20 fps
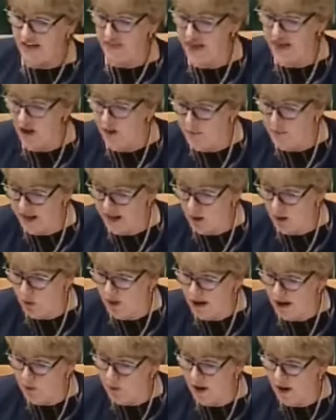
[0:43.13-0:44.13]
and they'll be
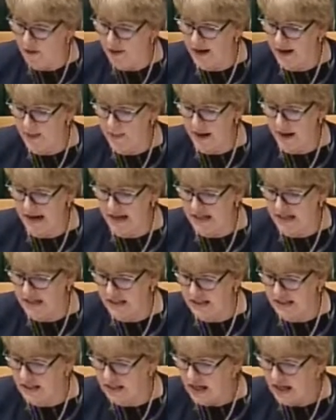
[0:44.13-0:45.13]
quite worried about
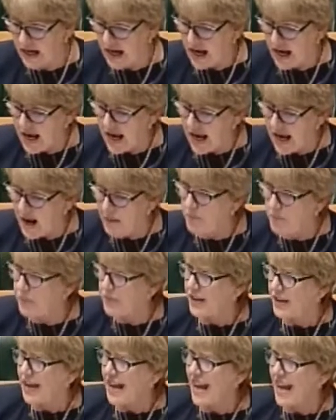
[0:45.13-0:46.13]
it. Um, right. Um,
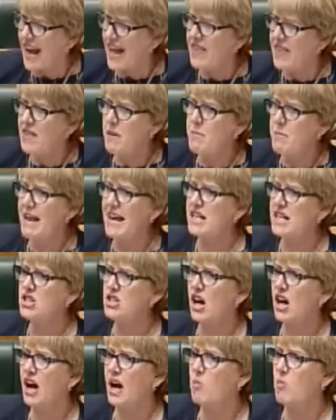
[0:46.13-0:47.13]
in the
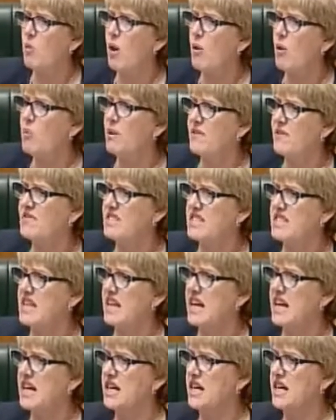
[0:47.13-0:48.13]
meantime, what we've
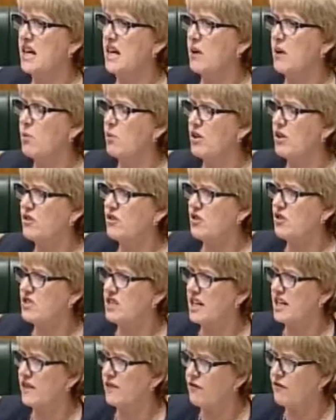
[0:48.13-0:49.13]
seen with New
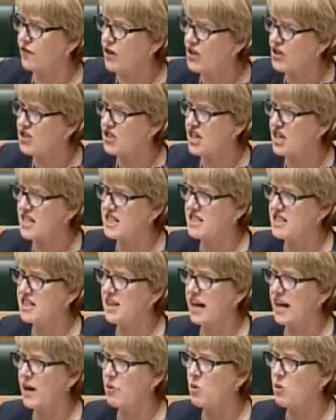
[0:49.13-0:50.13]
Zealand First
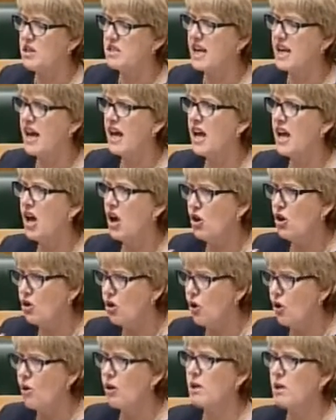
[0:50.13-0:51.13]
yesterday was a
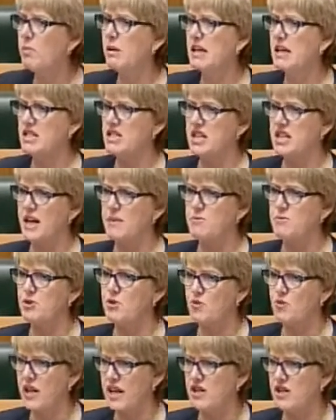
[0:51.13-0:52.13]
laudable attempt
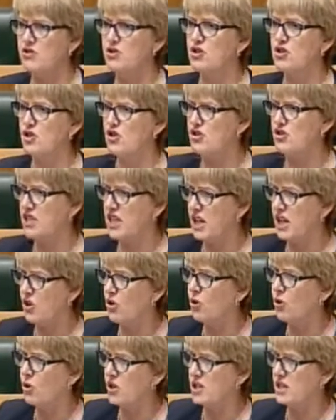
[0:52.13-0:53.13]
to reintroduce their
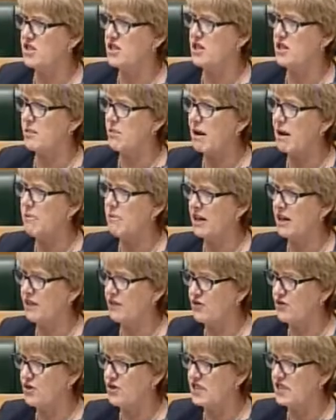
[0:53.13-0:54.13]
caucus to the public
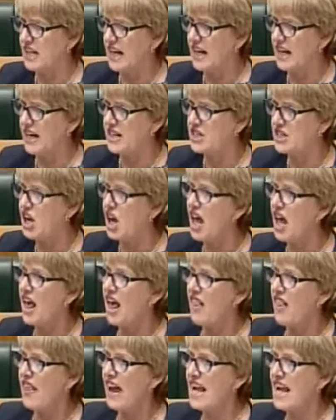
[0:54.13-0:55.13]
of New Zealand.
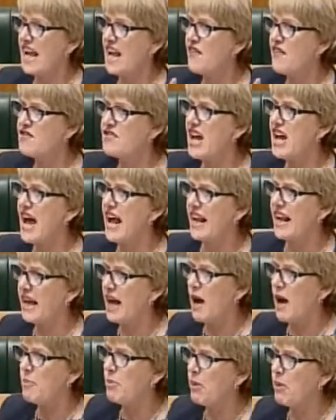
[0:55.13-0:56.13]
They left out a
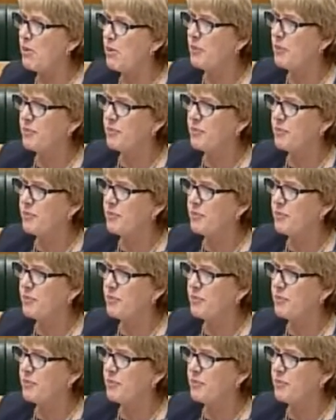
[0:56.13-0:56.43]
couple,